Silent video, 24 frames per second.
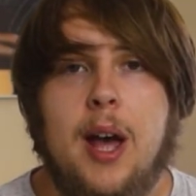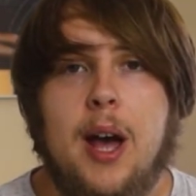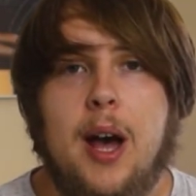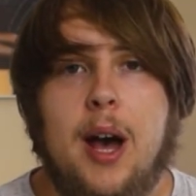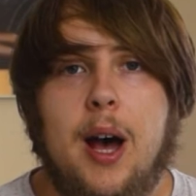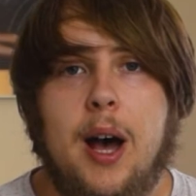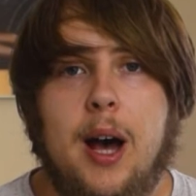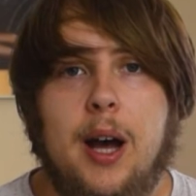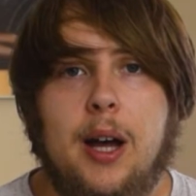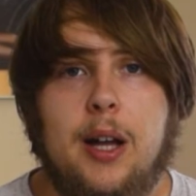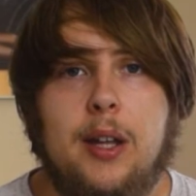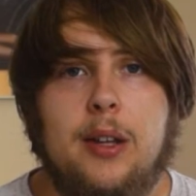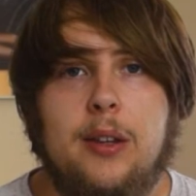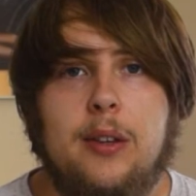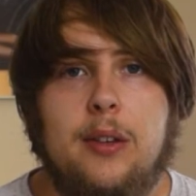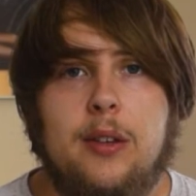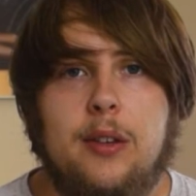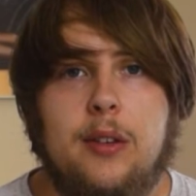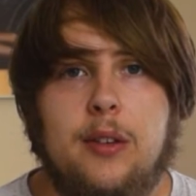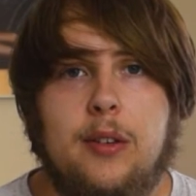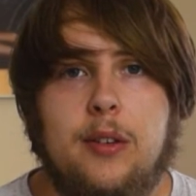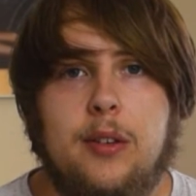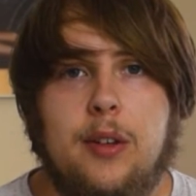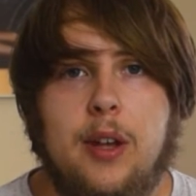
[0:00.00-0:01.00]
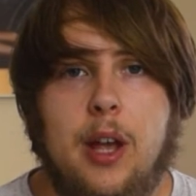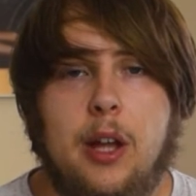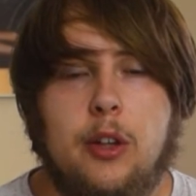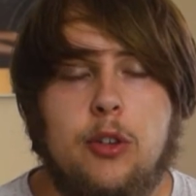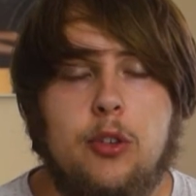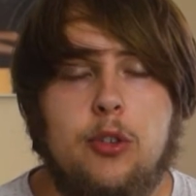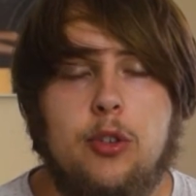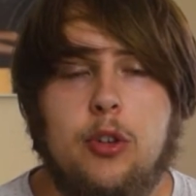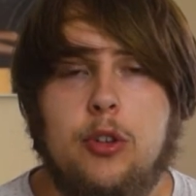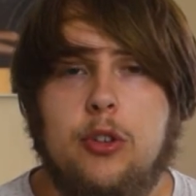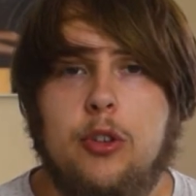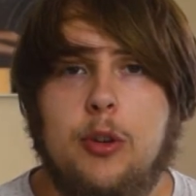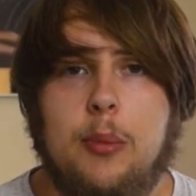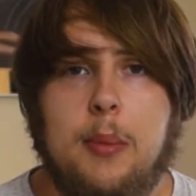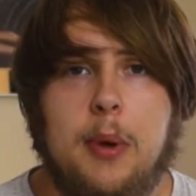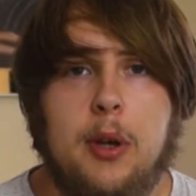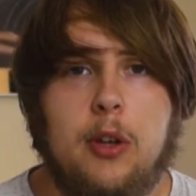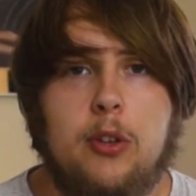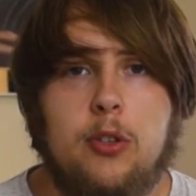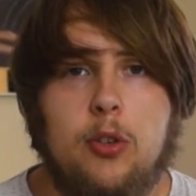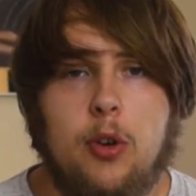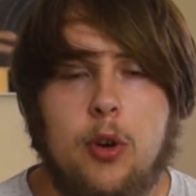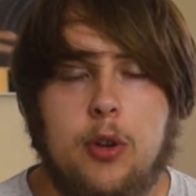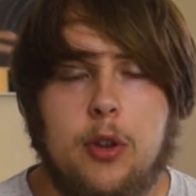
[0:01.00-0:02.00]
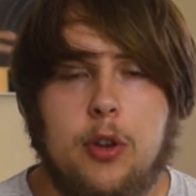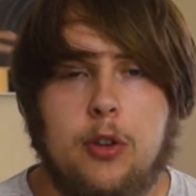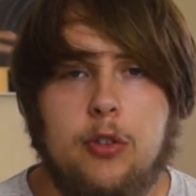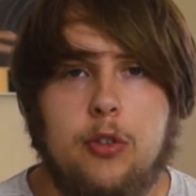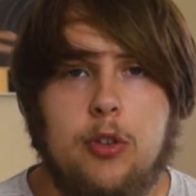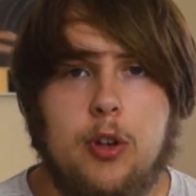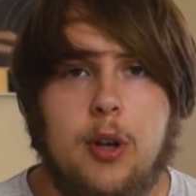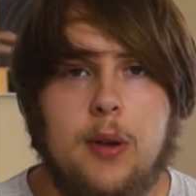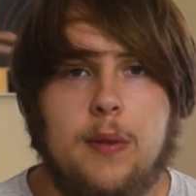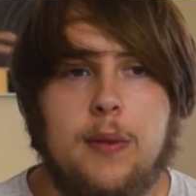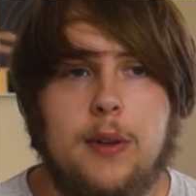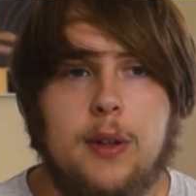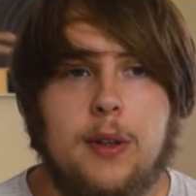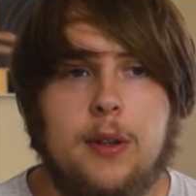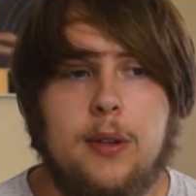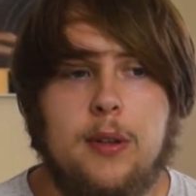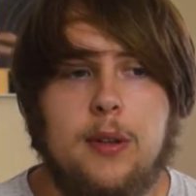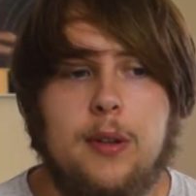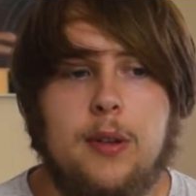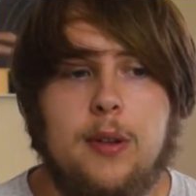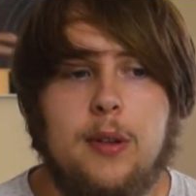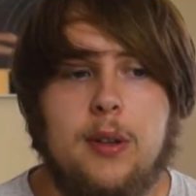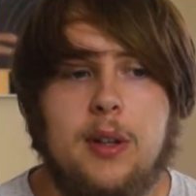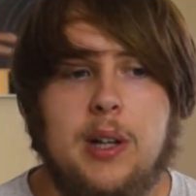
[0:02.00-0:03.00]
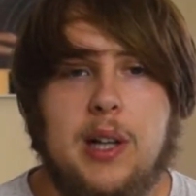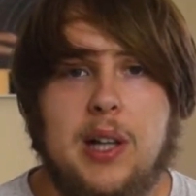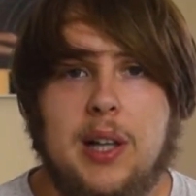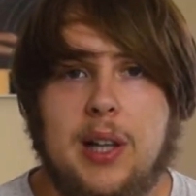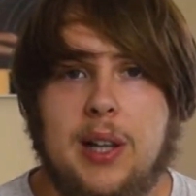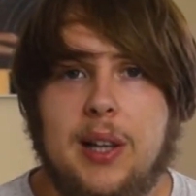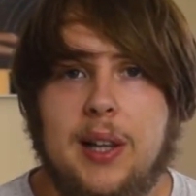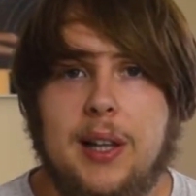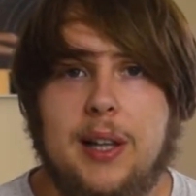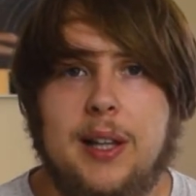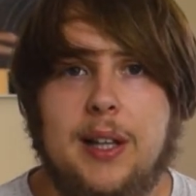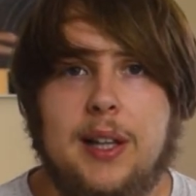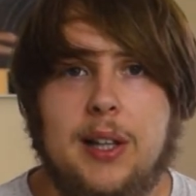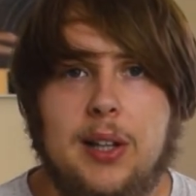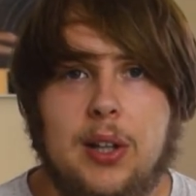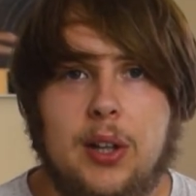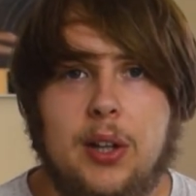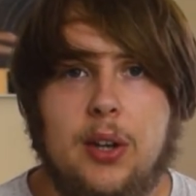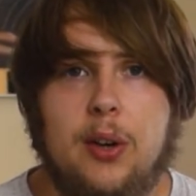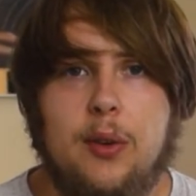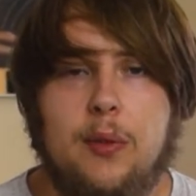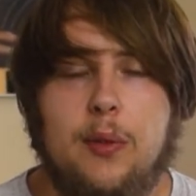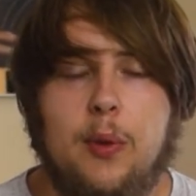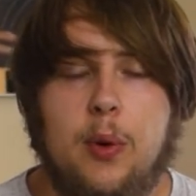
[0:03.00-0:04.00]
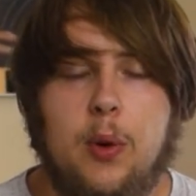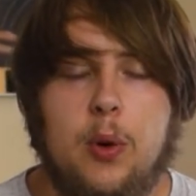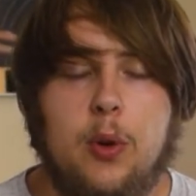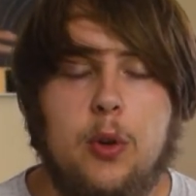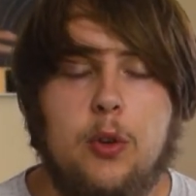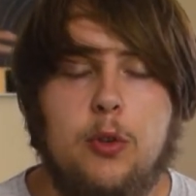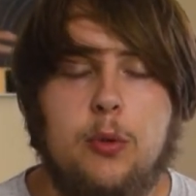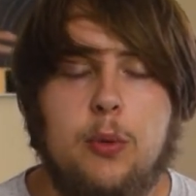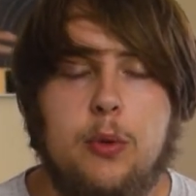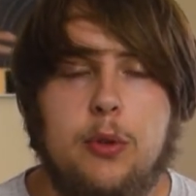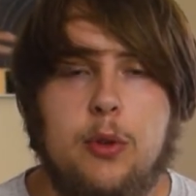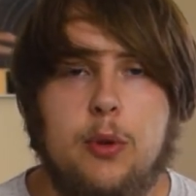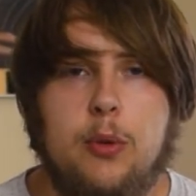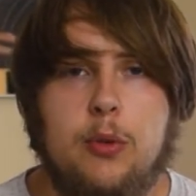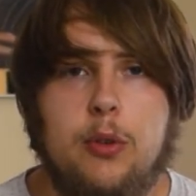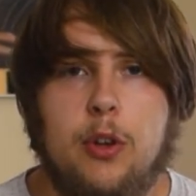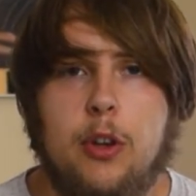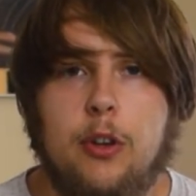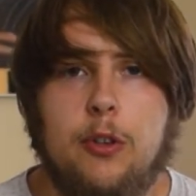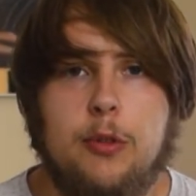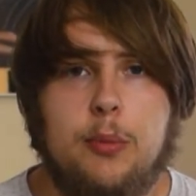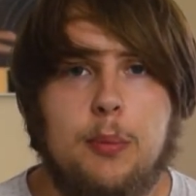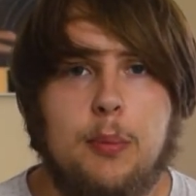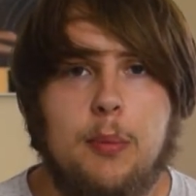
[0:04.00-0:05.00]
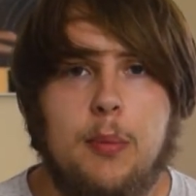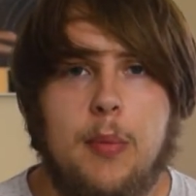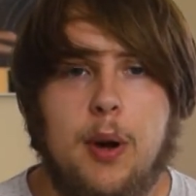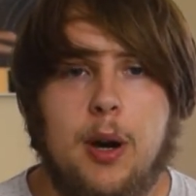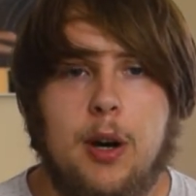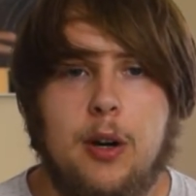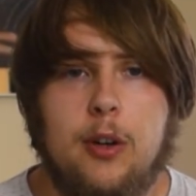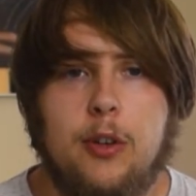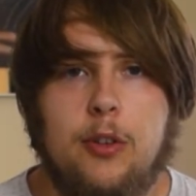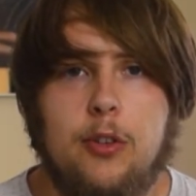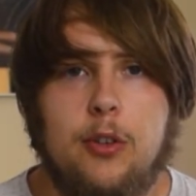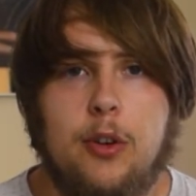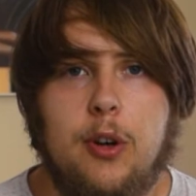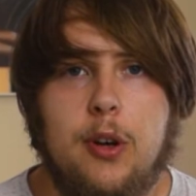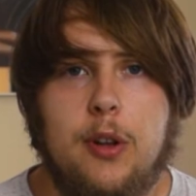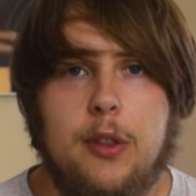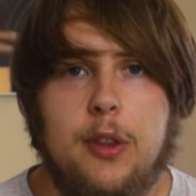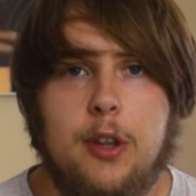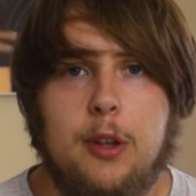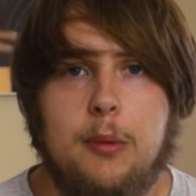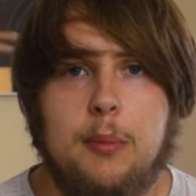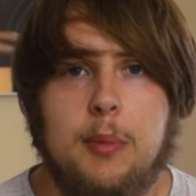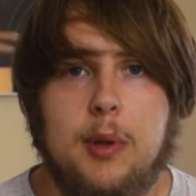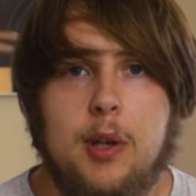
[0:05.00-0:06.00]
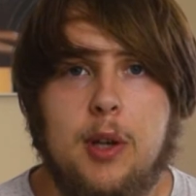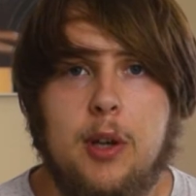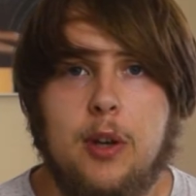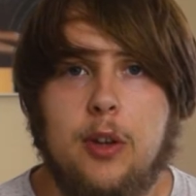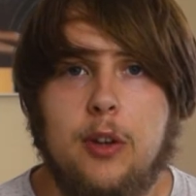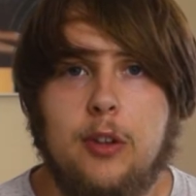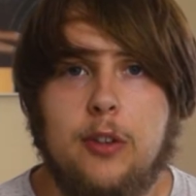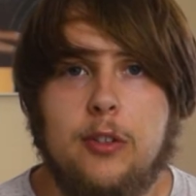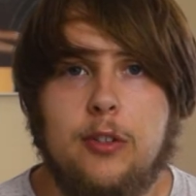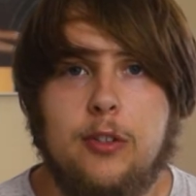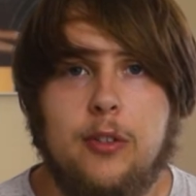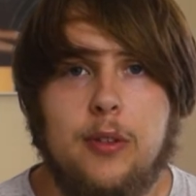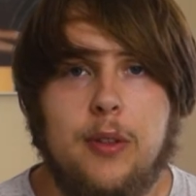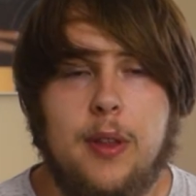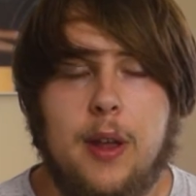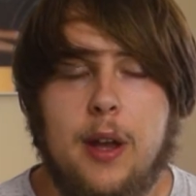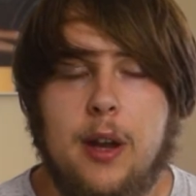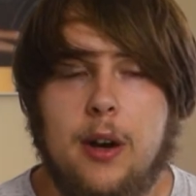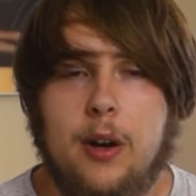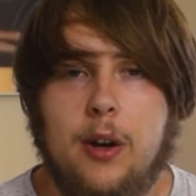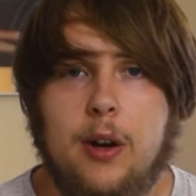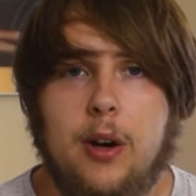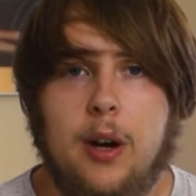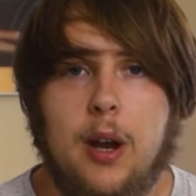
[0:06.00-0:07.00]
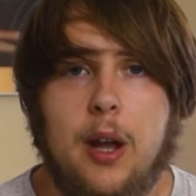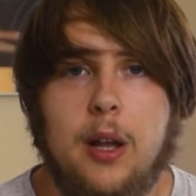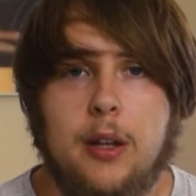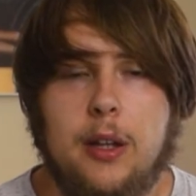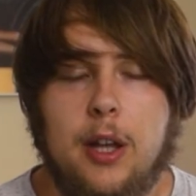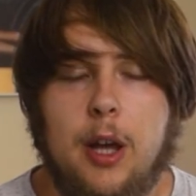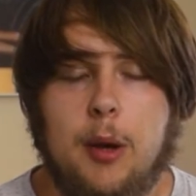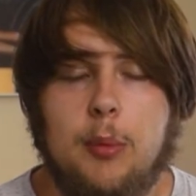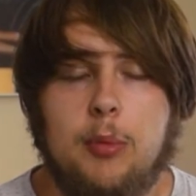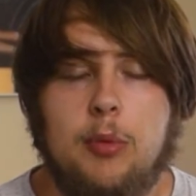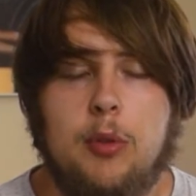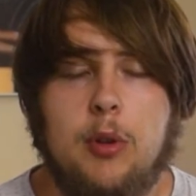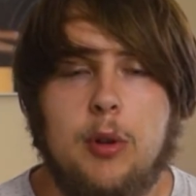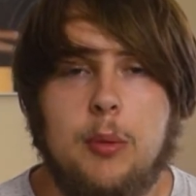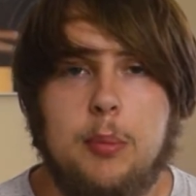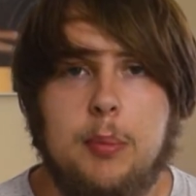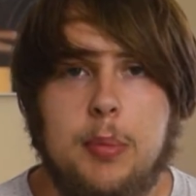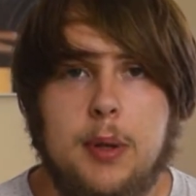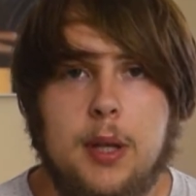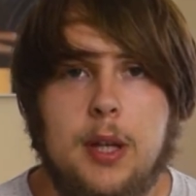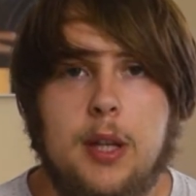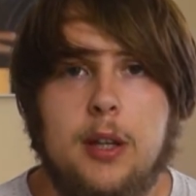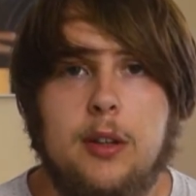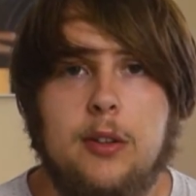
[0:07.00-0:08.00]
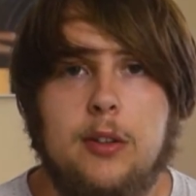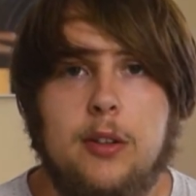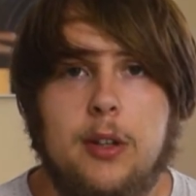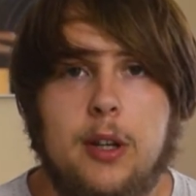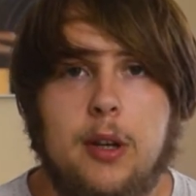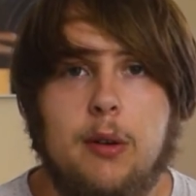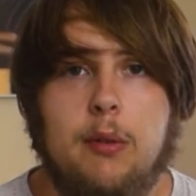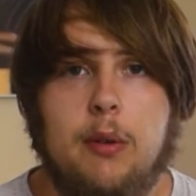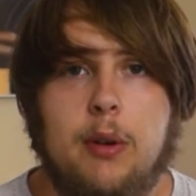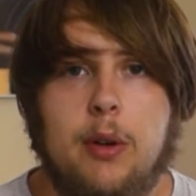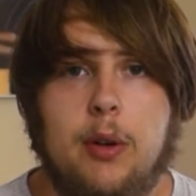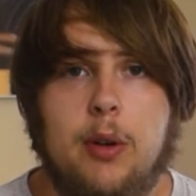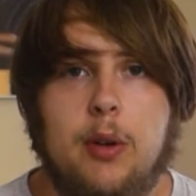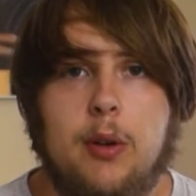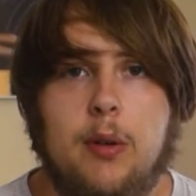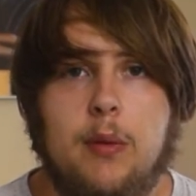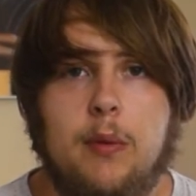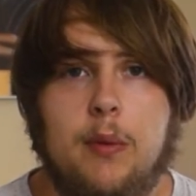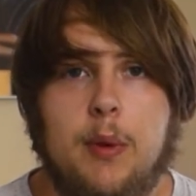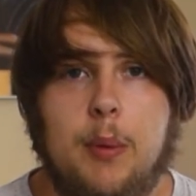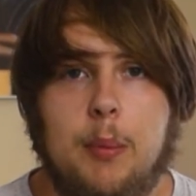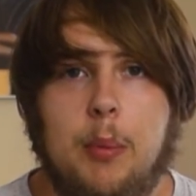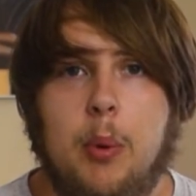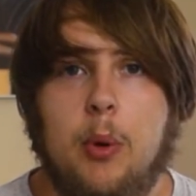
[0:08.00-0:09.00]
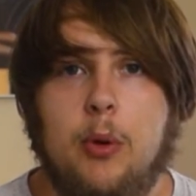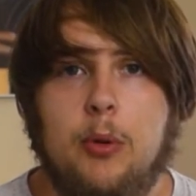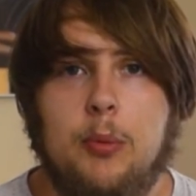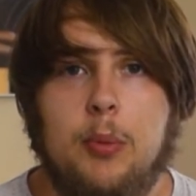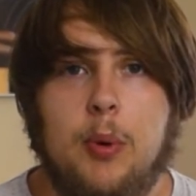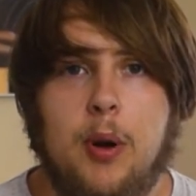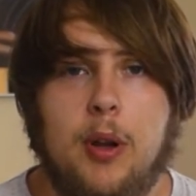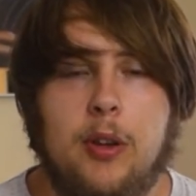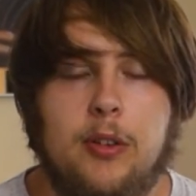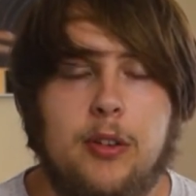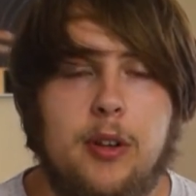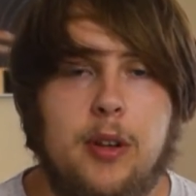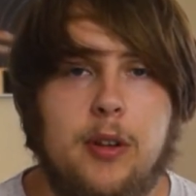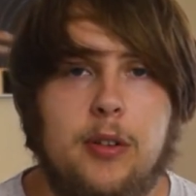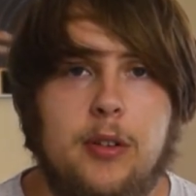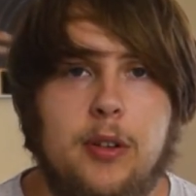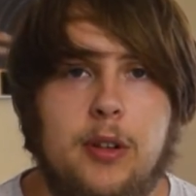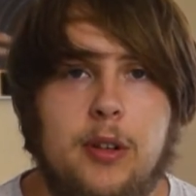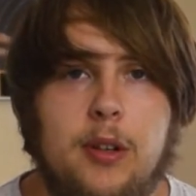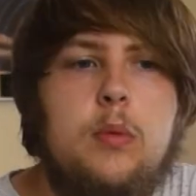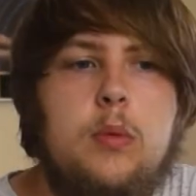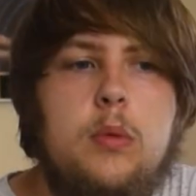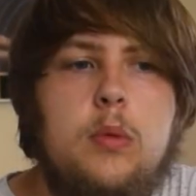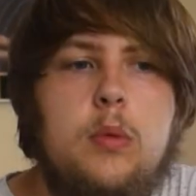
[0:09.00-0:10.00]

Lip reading: And it's just to make sure that you have like clean, clear photos with no dust marks or anything, because they're an absolute pain to get rid of in post-processing.